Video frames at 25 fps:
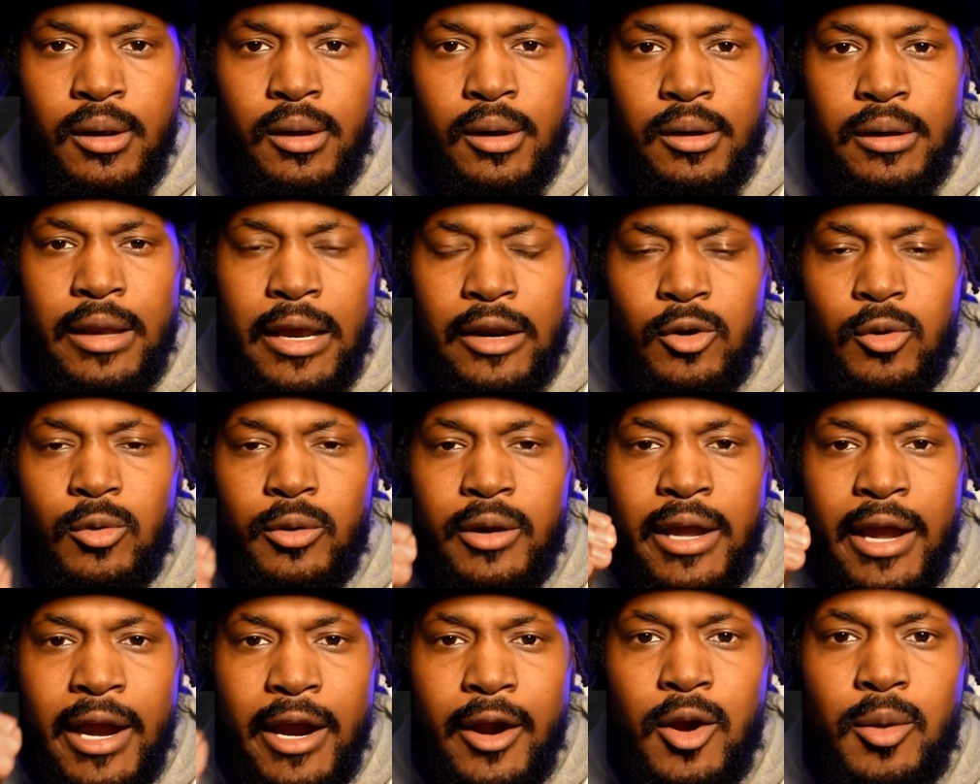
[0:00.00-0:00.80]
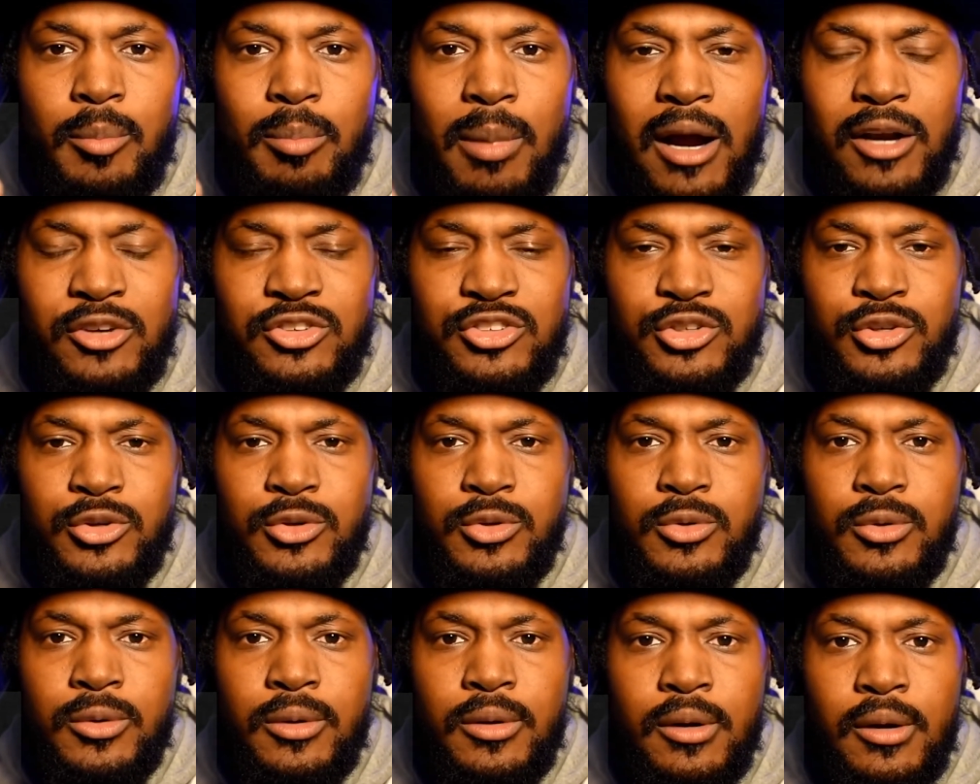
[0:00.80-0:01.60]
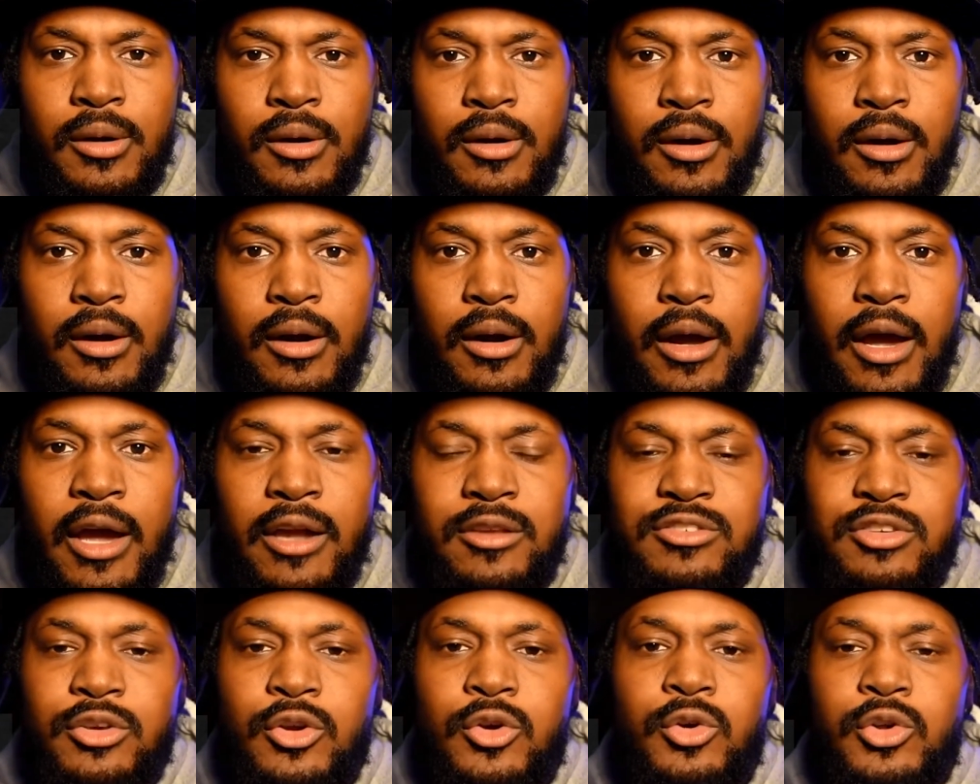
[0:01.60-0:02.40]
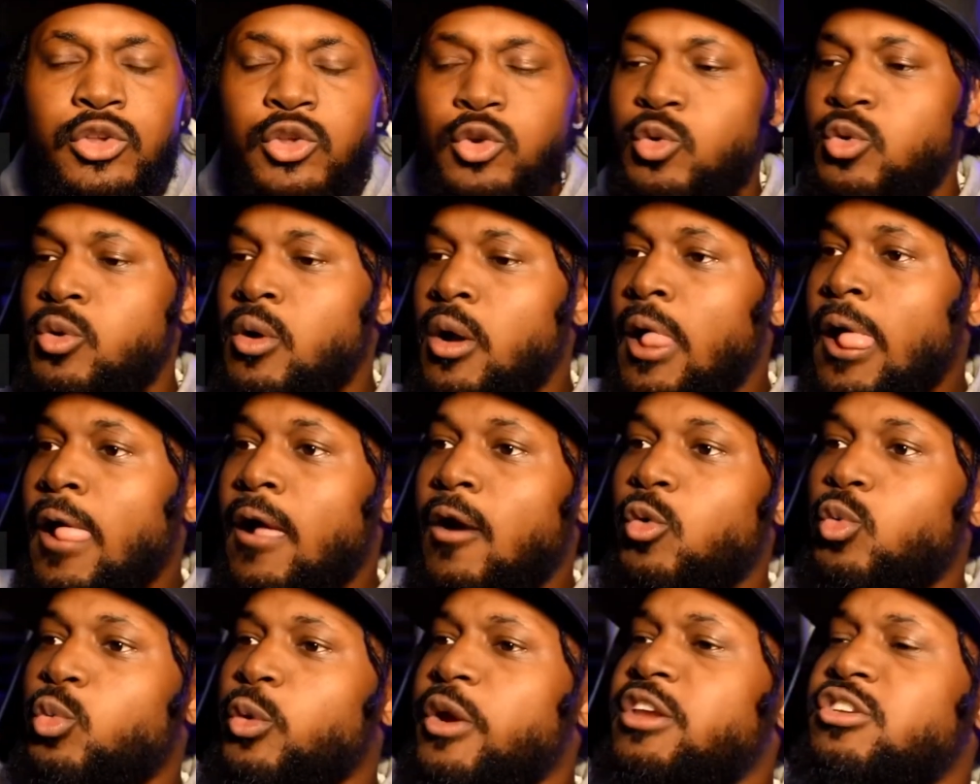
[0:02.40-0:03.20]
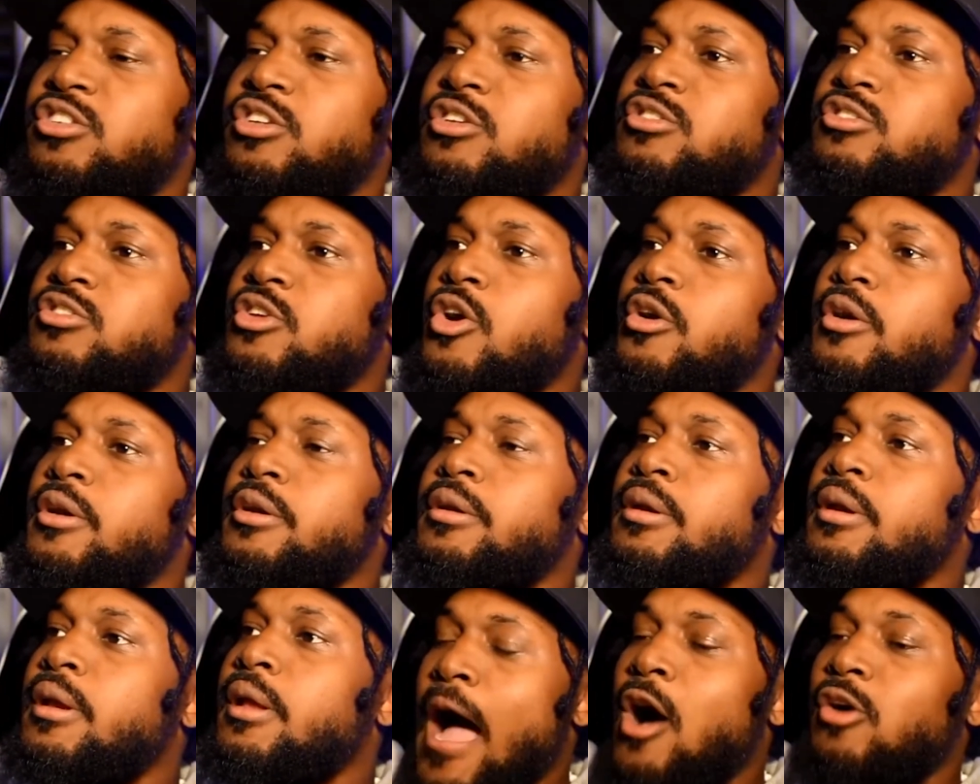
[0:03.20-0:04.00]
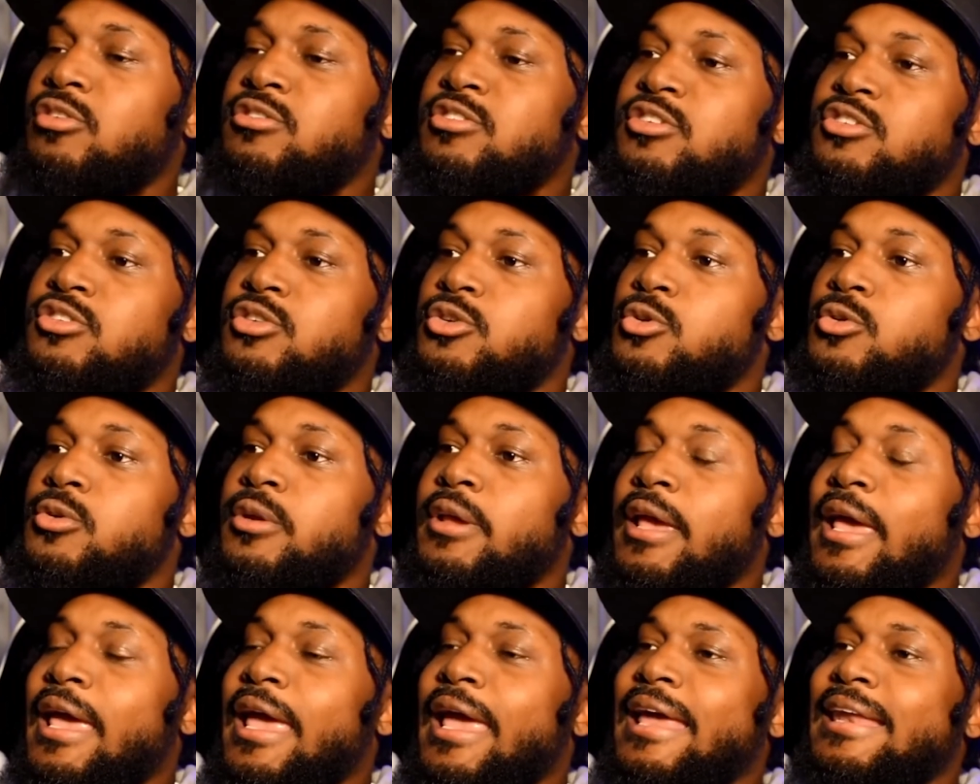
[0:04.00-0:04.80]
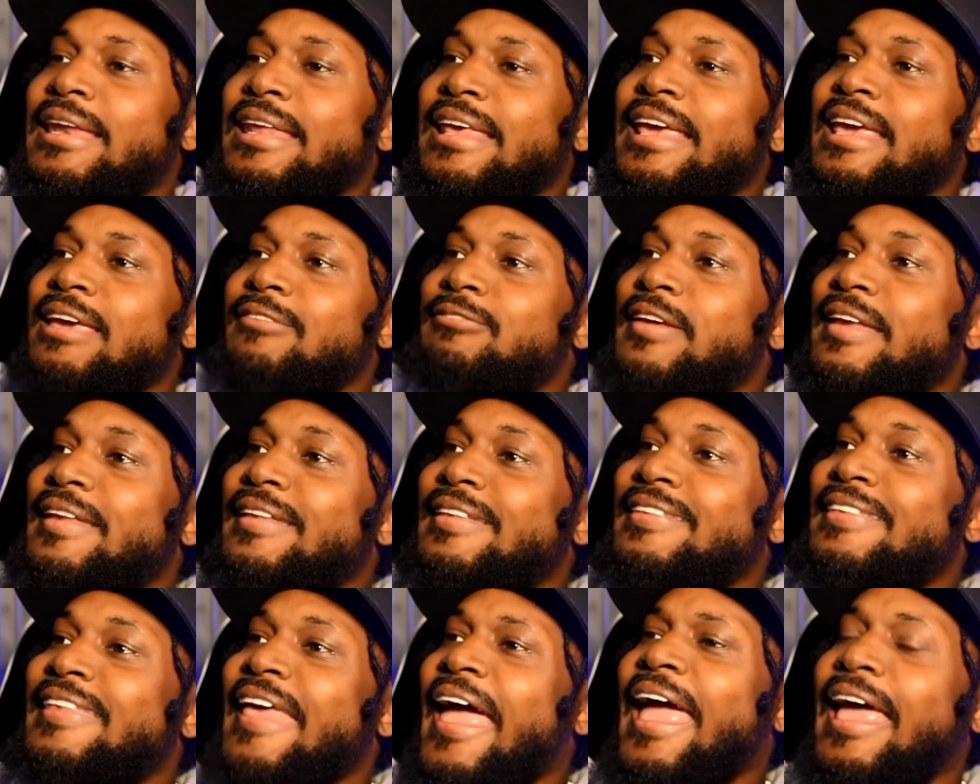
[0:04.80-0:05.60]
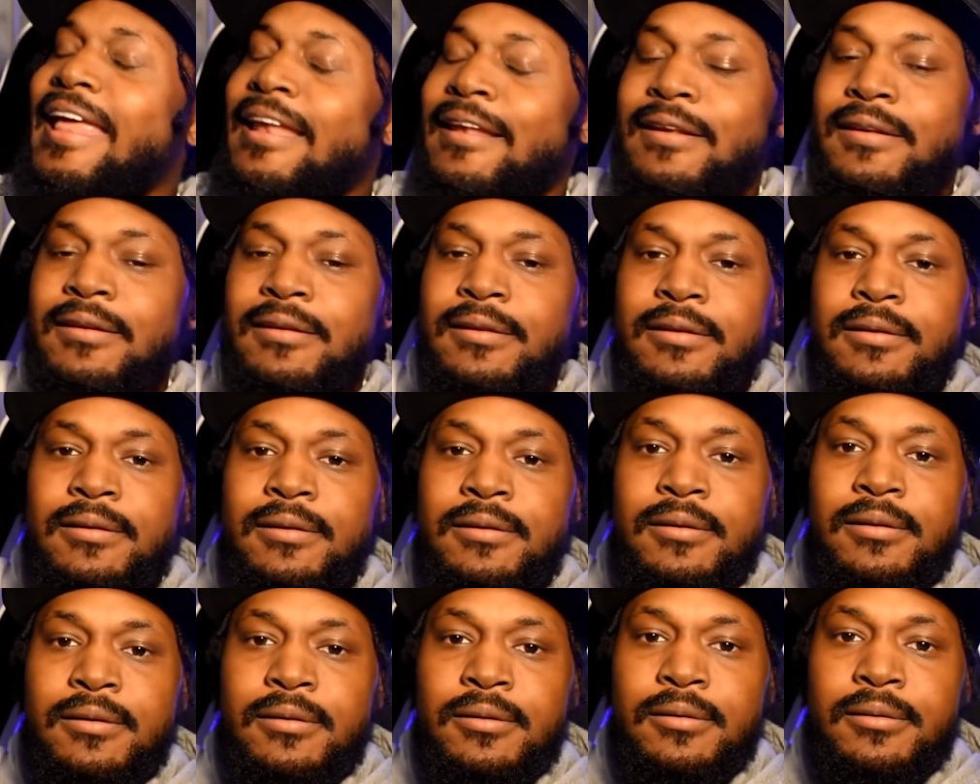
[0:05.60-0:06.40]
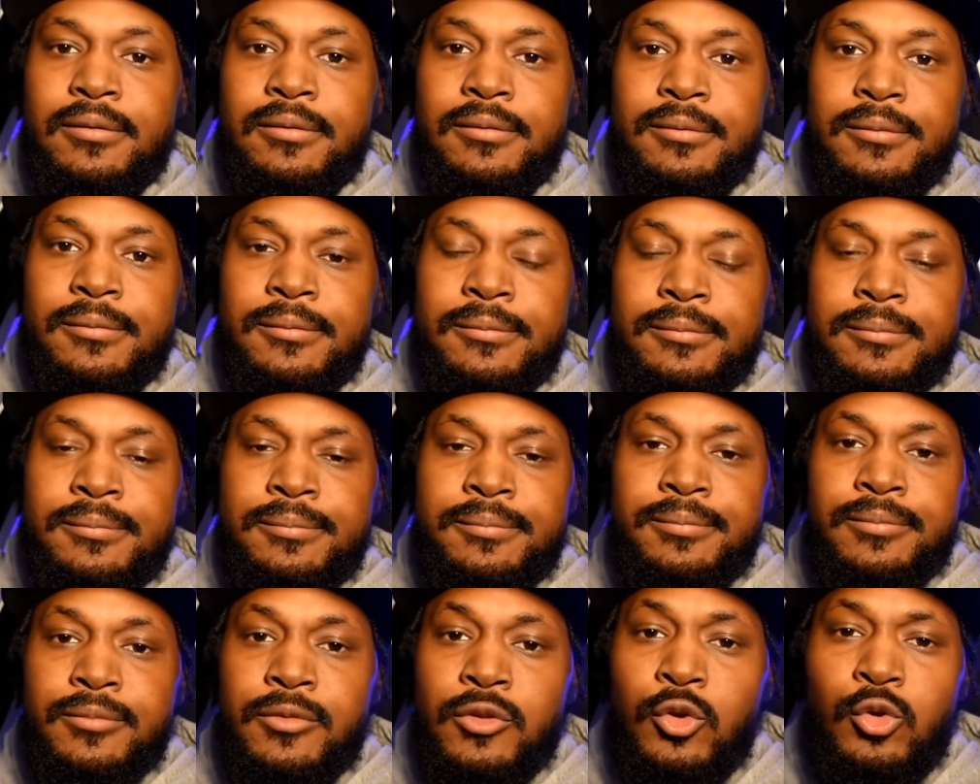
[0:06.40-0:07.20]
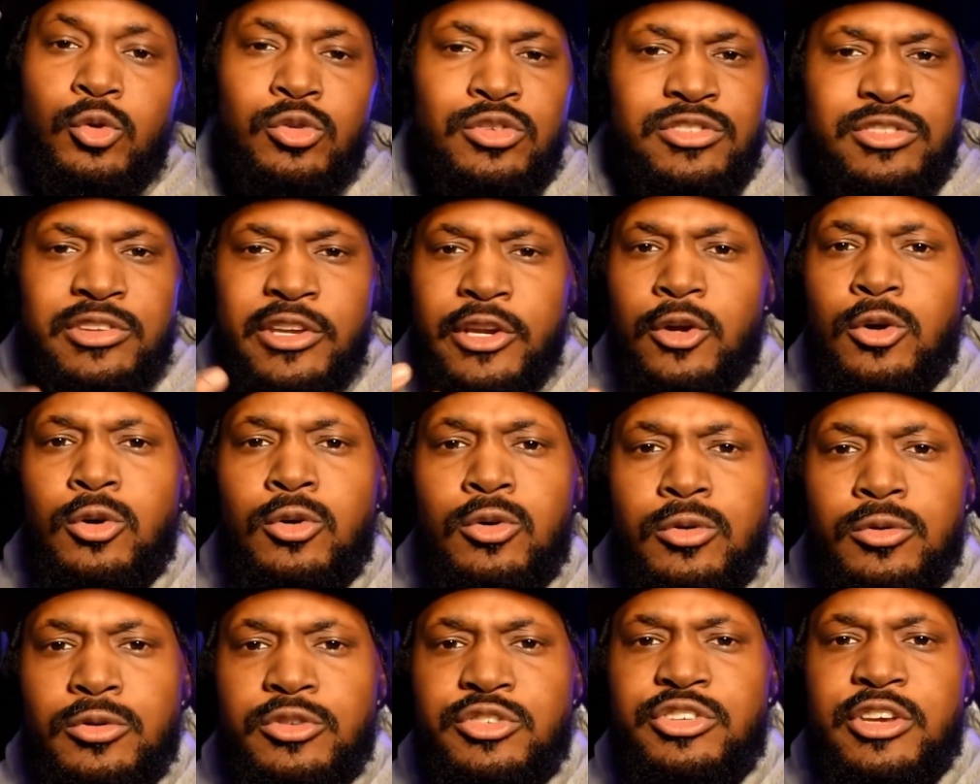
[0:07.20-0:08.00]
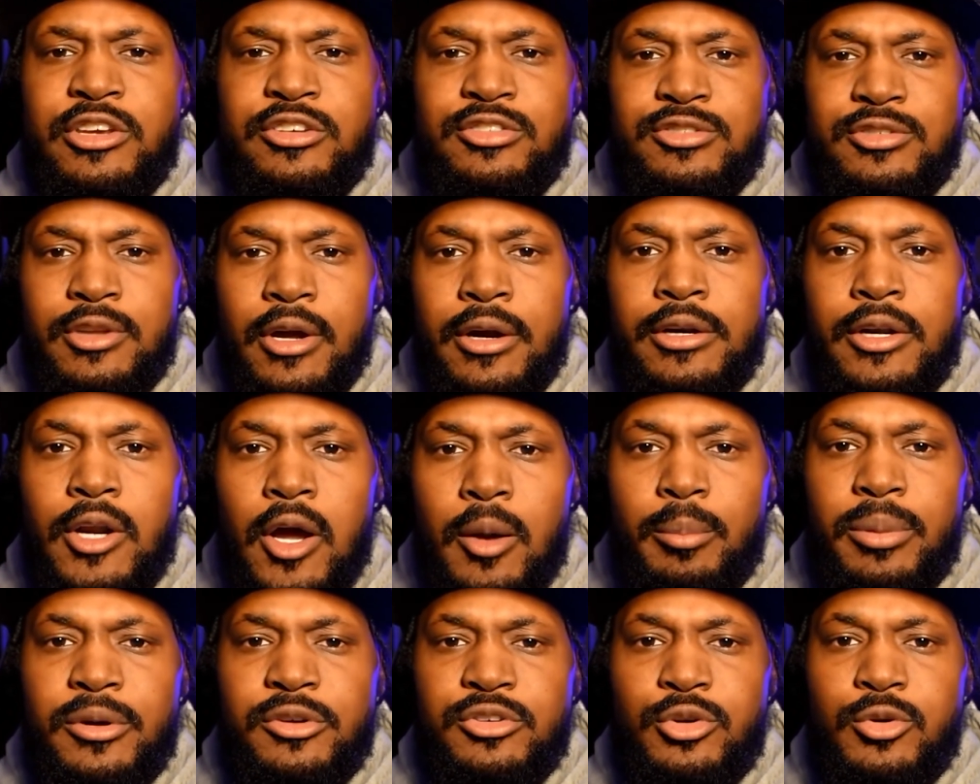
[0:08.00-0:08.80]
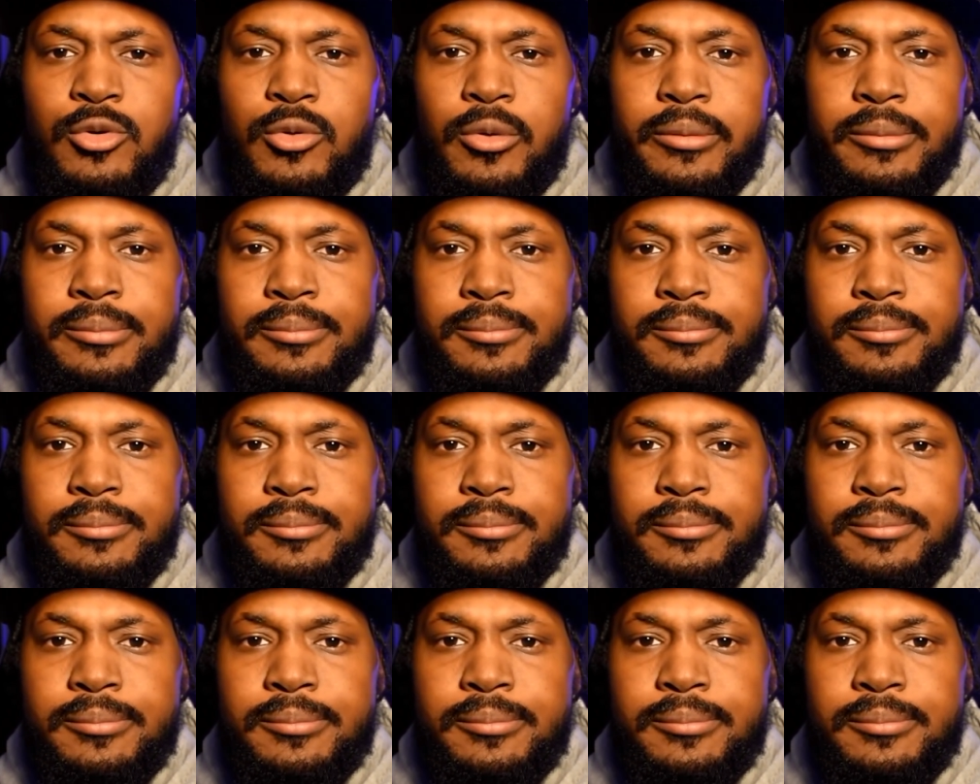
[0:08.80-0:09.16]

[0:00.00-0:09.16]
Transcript: They don't care about you until you reach a certain altitude. And even then, you still just a number to them.